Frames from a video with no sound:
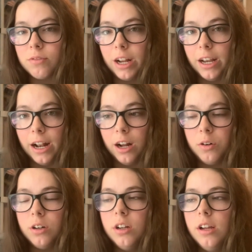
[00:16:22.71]
right
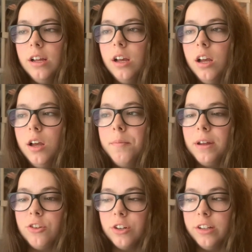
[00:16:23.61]
now,
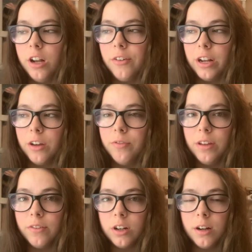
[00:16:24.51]
make sure he's not running a
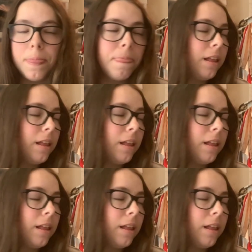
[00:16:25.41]
fever.